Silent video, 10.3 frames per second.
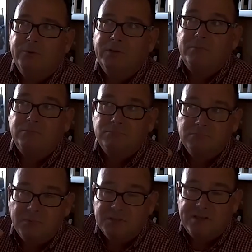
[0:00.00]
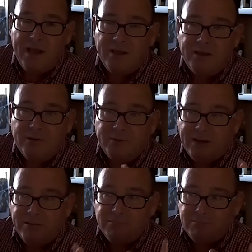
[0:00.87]
we established,
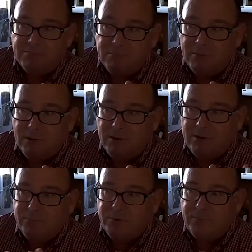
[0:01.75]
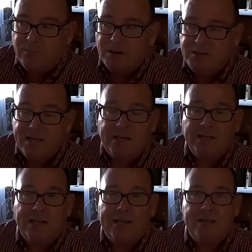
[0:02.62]
we
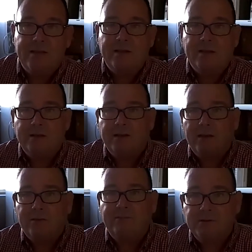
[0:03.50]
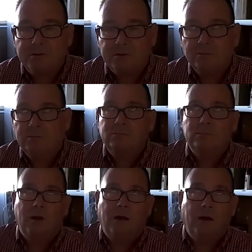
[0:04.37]
articulated a vision.
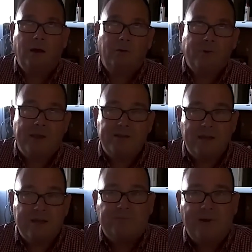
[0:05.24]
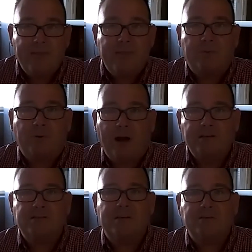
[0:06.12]
We identified the
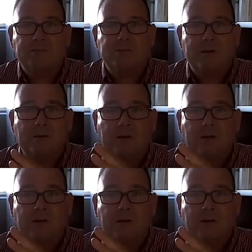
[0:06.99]
process. We said,